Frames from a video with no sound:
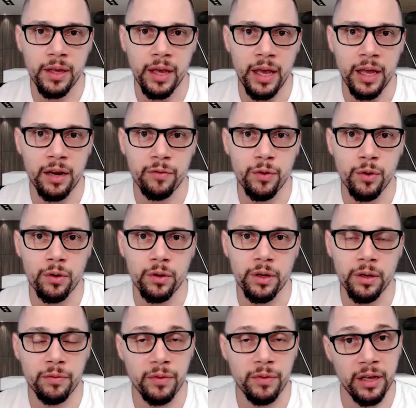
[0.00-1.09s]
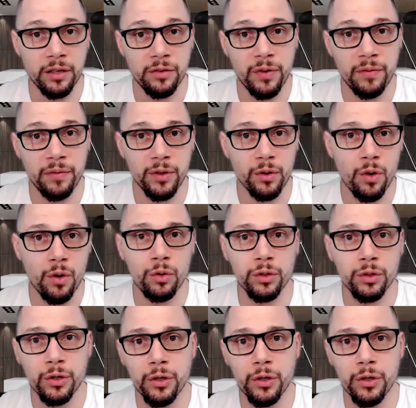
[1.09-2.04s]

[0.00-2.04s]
And if age 50 or older,